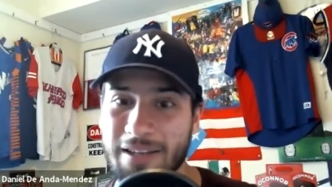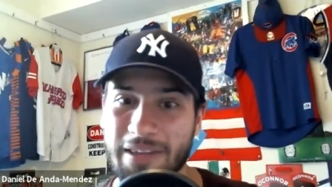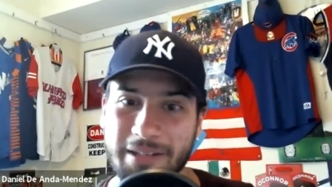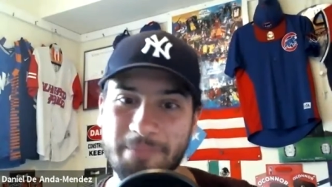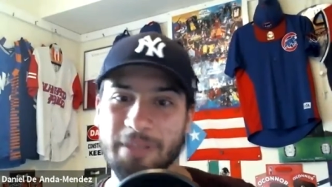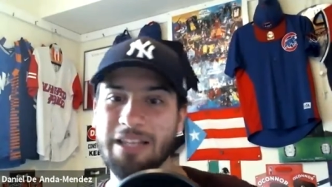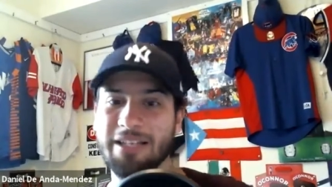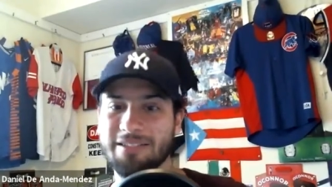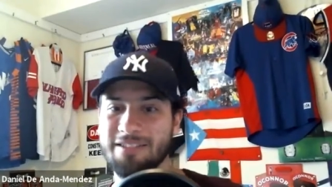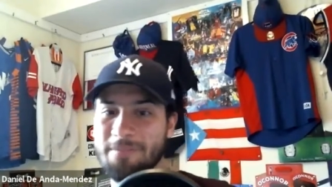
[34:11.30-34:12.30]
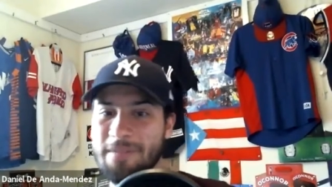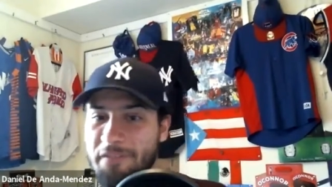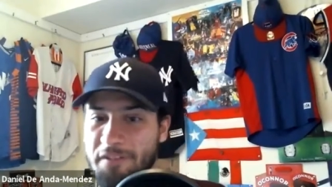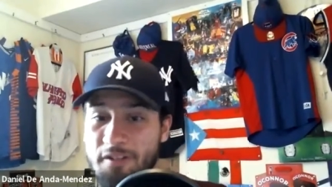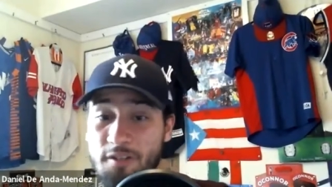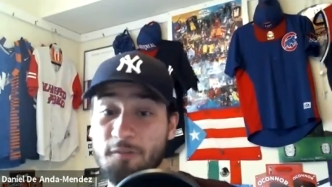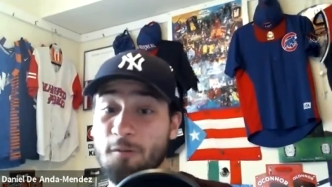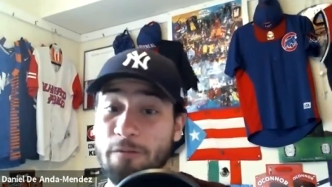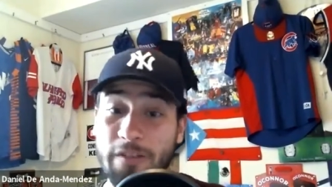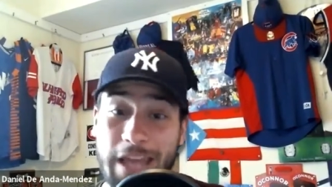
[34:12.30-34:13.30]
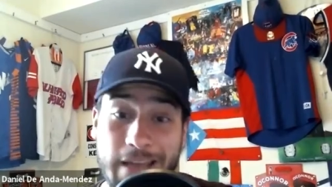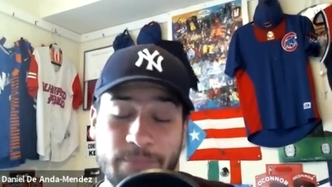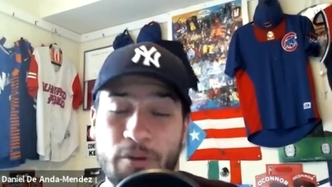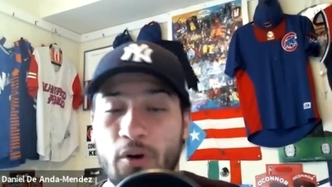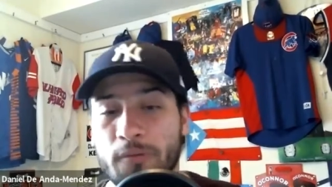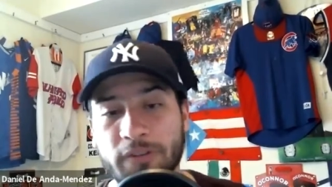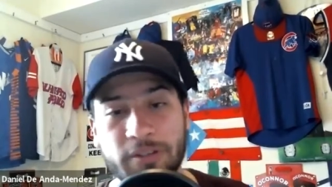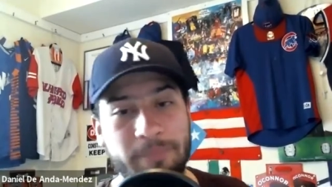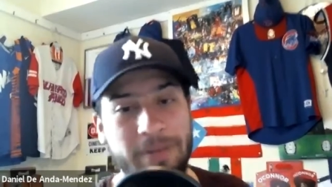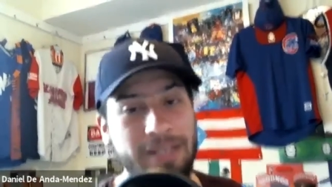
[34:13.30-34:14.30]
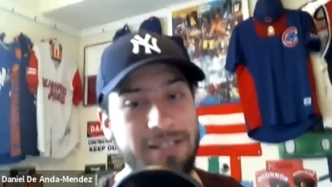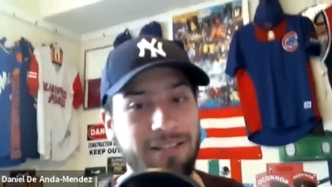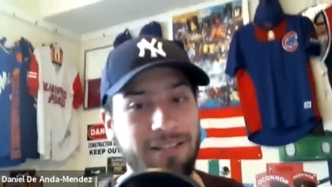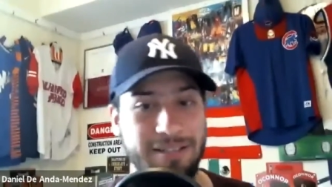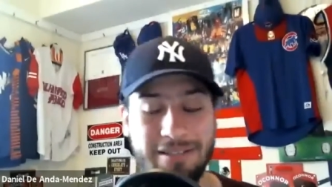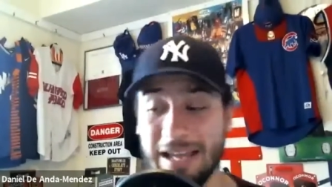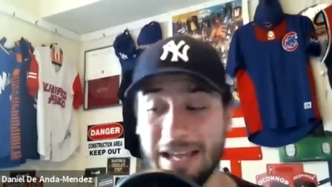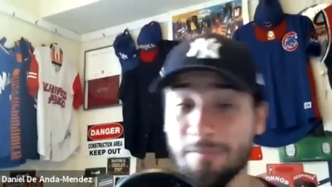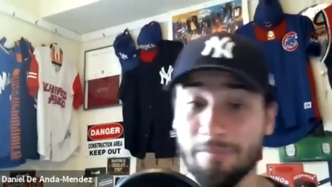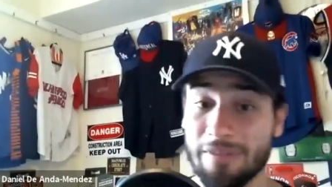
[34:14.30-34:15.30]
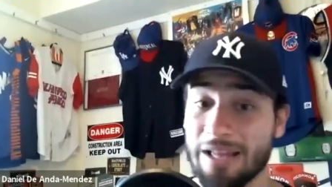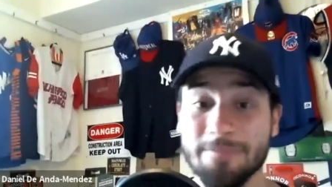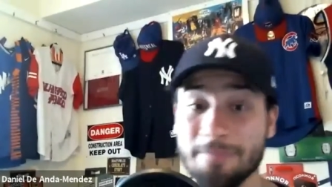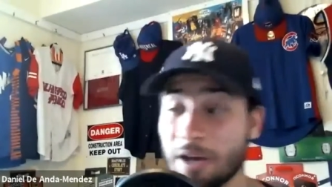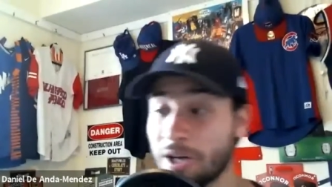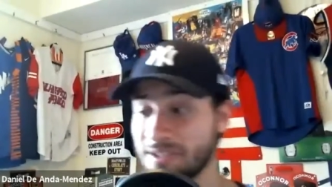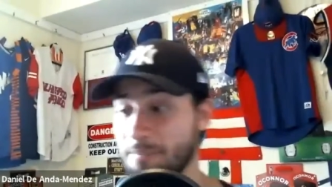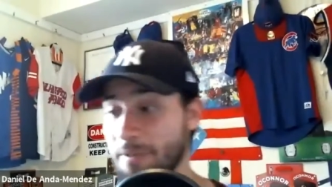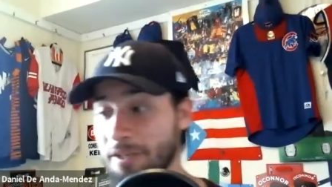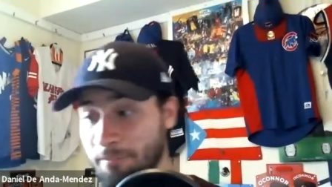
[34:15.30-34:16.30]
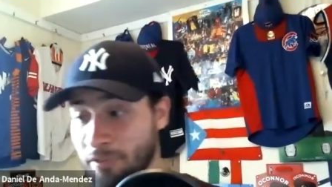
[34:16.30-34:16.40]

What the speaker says: They can be like a team that finishes fourth and has some home field advantage at least. That's my honest opinion.